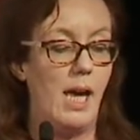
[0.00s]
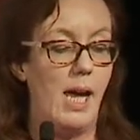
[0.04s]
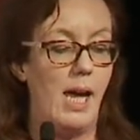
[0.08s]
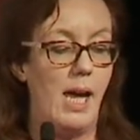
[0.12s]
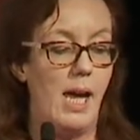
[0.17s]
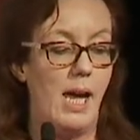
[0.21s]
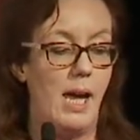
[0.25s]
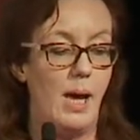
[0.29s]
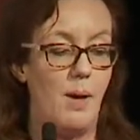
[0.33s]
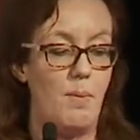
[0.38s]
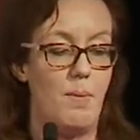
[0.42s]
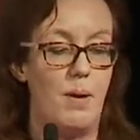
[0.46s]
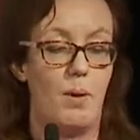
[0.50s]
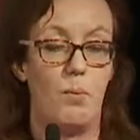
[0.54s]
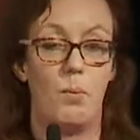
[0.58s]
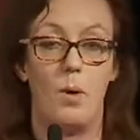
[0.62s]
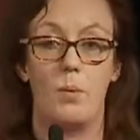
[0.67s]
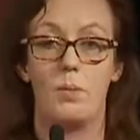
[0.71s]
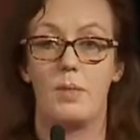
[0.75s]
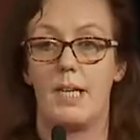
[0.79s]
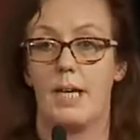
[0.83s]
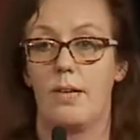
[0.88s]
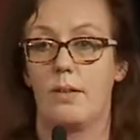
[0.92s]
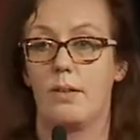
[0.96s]
um, at
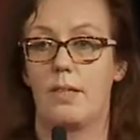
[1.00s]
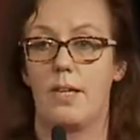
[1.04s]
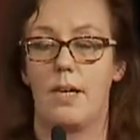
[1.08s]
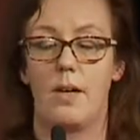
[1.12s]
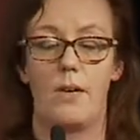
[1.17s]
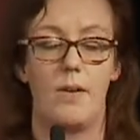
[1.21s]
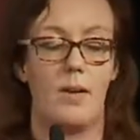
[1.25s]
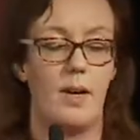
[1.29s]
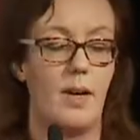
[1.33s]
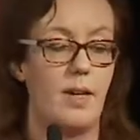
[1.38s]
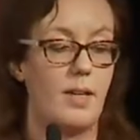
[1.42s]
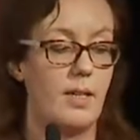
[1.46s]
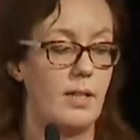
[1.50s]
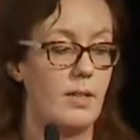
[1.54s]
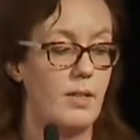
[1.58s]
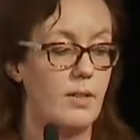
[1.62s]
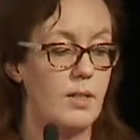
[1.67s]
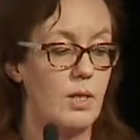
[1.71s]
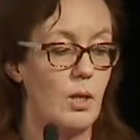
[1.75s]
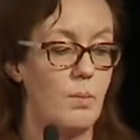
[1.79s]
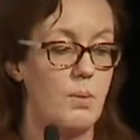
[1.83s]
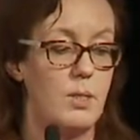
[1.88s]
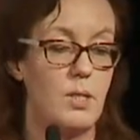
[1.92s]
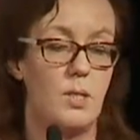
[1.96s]
what was out there and I got
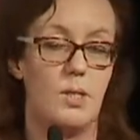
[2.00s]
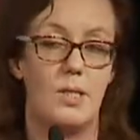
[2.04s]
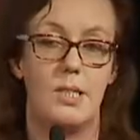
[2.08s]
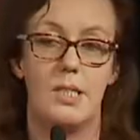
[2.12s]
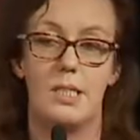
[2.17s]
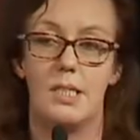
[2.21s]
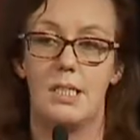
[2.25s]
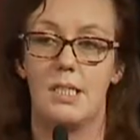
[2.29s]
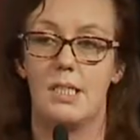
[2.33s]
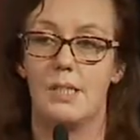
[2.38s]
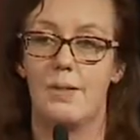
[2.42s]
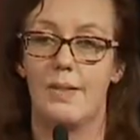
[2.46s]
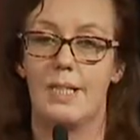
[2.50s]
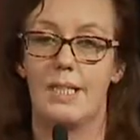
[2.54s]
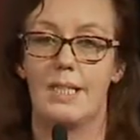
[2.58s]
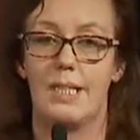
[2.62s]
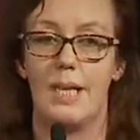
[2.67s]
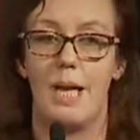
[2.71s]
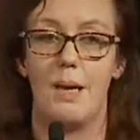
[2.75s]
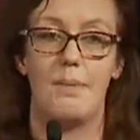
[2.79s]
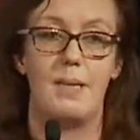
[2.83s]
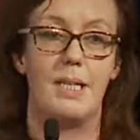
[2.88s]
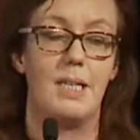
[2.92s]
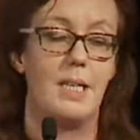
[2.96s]
the opportunity to
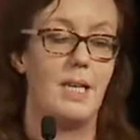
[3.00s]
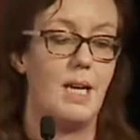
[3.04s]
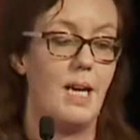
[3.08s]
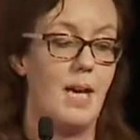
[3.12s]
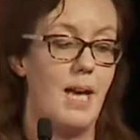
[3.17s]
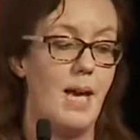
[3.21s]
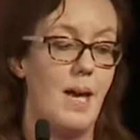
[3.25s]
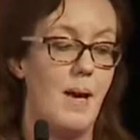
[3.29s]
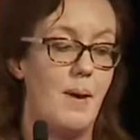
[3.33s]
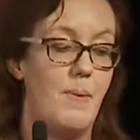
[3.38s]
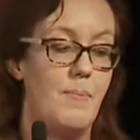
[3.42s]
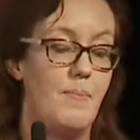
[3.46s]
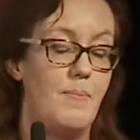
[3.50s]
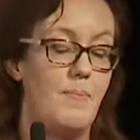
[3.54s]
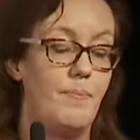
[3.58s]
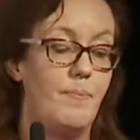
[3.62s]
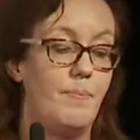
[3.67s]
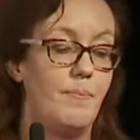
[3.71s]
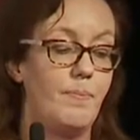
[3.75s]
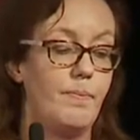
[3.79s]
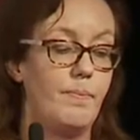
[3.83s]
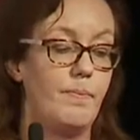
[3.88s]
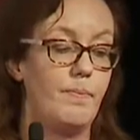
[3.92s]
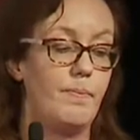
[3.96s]
examine um,
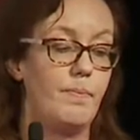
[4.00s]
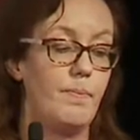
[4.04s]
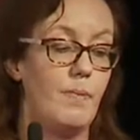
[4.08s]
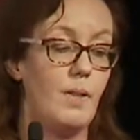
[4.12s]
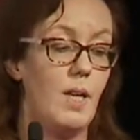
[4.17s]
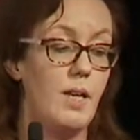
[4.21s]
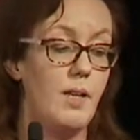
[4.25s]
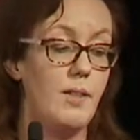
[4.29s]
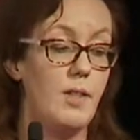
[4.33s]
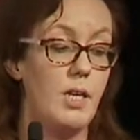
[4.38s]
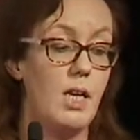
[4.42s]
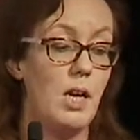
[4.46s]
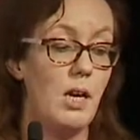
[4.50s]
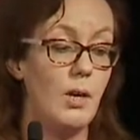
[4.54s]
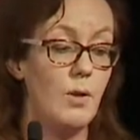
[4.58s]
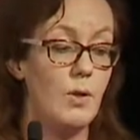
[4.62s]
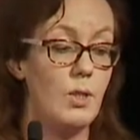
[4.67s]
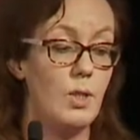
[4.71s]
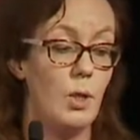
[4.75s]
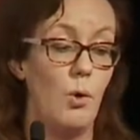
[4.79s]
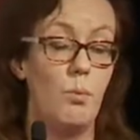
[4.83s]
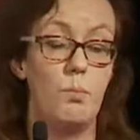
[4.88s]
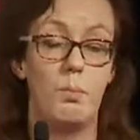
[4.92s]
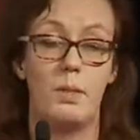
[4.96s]
the
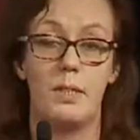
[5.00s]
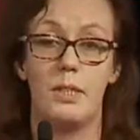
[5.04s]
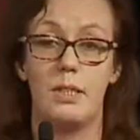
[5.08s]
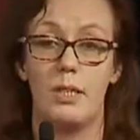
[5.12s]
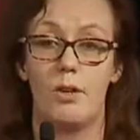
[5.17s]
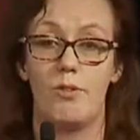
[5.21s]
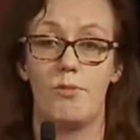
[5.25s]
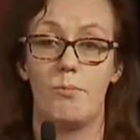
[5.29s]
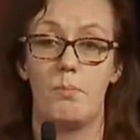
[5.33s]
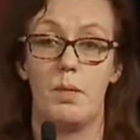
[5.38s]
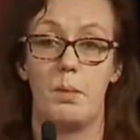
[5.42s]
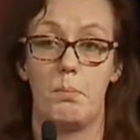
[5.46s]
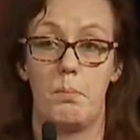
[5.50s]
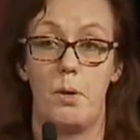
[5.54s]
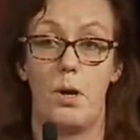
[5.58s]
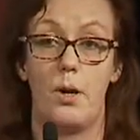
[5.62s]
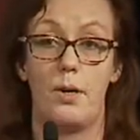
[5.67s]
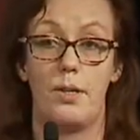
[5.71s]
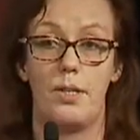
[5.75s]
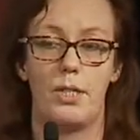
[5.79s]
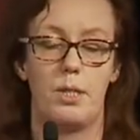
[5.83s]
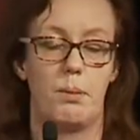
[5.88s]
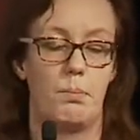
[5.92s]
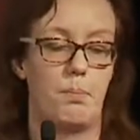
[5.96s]
Irish Open Government
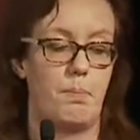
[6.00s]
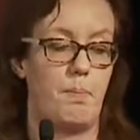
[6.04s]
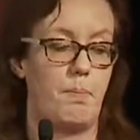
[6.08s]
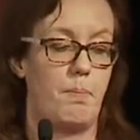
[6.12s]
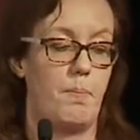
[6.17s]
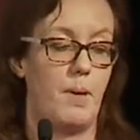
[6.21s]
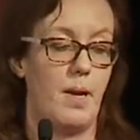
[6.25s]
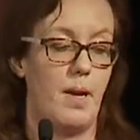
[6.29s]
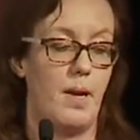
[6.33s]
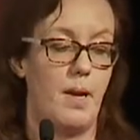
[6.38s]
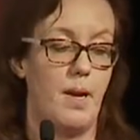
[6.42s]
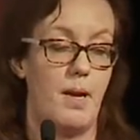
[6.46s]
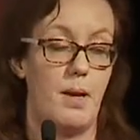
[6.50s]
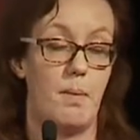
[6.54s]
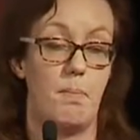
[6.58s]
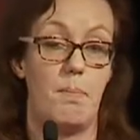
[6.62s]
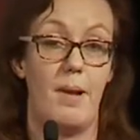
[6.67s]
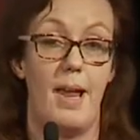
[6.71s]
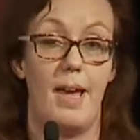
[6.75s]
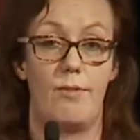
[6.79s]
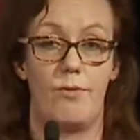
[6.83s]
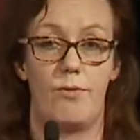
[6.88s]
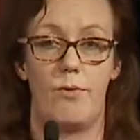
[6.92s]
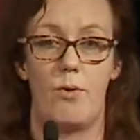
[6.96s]
Partnership uh,
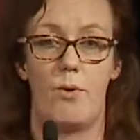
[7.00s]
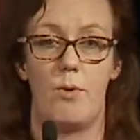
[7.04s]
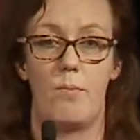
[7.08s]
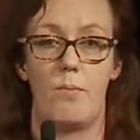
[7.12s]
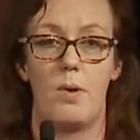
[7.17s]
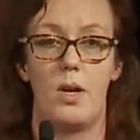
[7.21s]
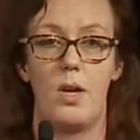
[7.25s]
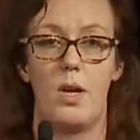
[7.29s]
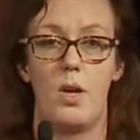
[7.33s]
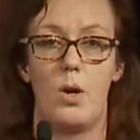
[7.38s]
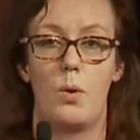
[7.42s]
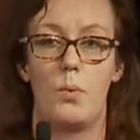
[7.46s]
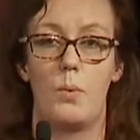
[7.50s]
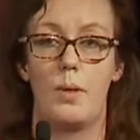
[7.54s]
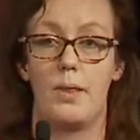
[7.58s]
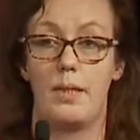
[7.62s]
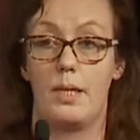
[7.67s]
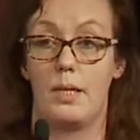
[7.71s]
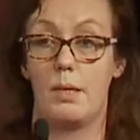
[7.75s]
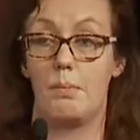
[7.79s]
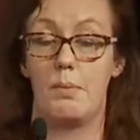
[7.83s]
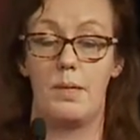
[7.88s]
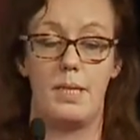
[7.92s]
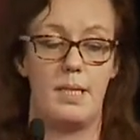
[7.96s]
platform with the
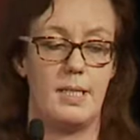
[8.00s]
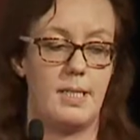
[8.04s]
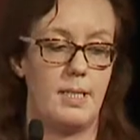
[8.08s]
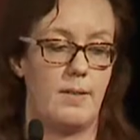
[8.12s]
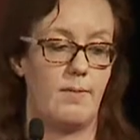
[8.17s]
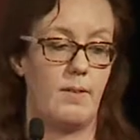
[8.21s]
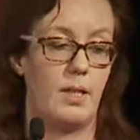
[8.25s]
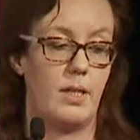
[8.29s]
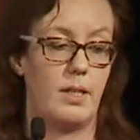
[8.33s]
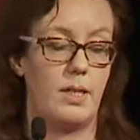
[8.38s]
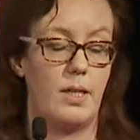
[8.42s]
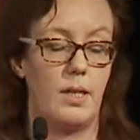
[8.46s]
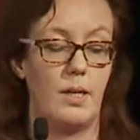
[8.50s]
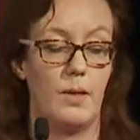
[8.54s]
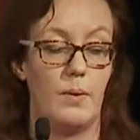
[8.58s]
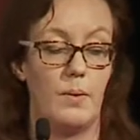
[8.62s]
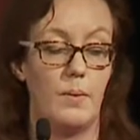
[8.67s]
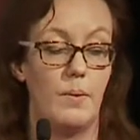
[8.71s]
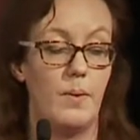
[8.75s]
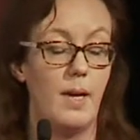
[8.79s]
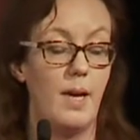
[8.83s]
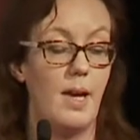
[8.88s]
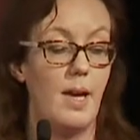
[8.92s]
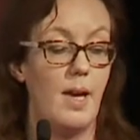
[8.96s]
company Civic
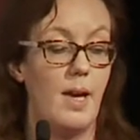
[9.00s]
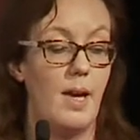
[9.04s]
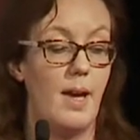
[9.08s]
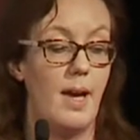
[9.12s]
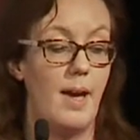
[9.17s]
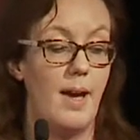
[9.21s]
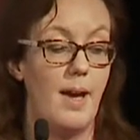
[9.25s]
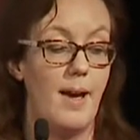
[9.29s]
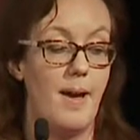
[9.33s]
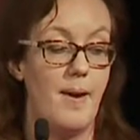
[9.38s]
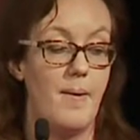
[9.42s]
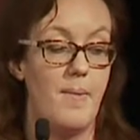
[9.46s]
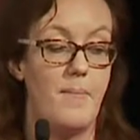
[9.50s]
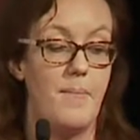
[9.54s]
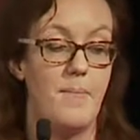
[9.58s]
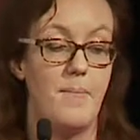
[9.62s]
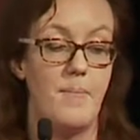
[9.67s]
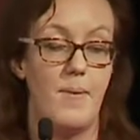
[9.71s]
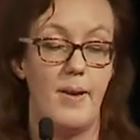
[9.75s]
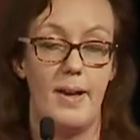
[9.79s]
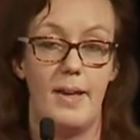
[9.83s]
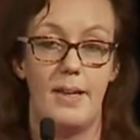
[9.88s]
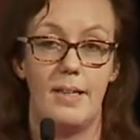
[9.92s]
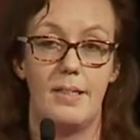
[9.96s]
Q, um,
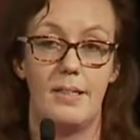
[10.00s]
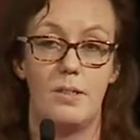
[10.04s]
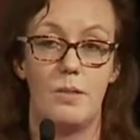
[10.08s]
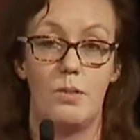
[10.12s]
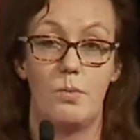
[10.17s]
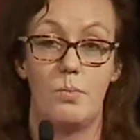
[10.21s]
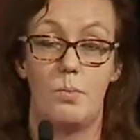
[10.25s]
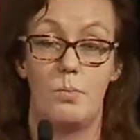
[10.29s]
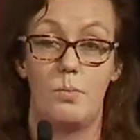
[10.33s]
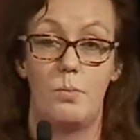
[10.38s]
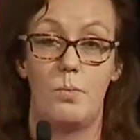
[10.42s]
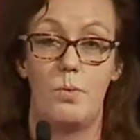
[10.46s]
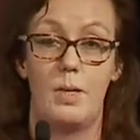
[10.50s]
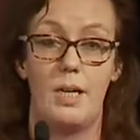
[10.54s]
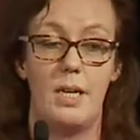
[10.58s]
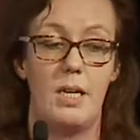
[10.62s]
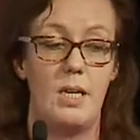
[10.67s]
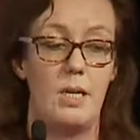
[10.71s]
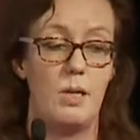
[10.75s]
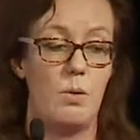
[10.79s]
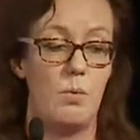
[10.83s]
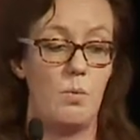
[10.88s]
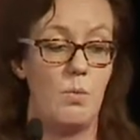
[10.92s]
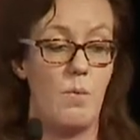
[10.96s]
and
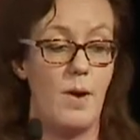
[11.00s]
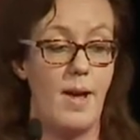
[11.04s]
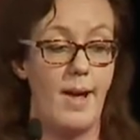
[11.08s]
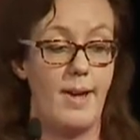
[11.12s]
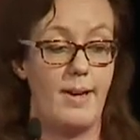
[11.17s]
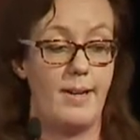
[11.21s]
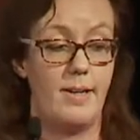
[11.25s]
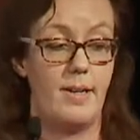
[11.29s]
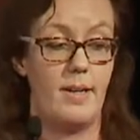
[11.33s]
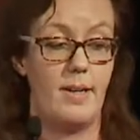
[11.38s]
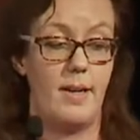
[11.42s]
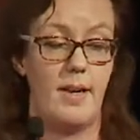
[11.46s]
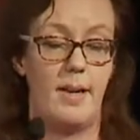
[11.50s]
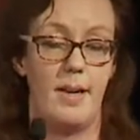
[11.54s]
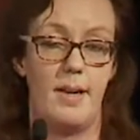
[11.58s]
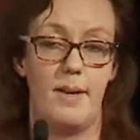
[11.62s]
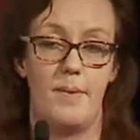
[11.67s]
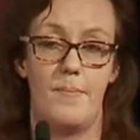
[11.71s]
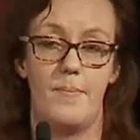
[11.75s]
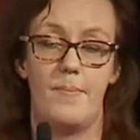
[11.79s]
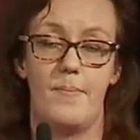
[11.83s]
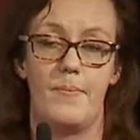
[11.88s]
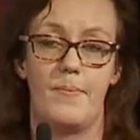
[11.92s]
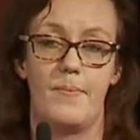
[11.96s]
we ran
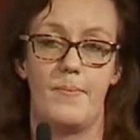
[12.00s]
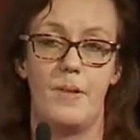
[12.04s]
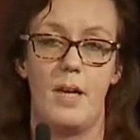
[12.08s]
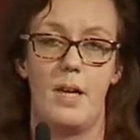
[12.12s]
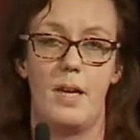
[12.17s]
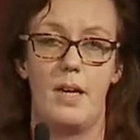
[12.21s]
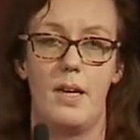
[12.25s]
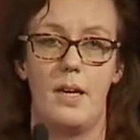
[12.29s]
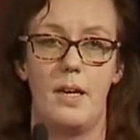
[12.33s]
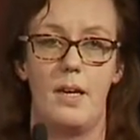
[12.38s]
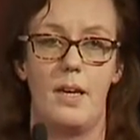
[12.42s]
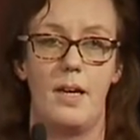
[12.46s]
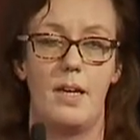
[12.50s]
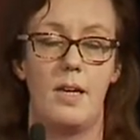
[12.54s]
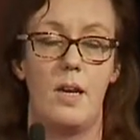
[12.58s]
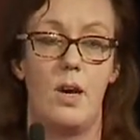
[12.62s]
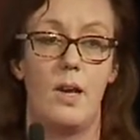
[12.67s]
um, an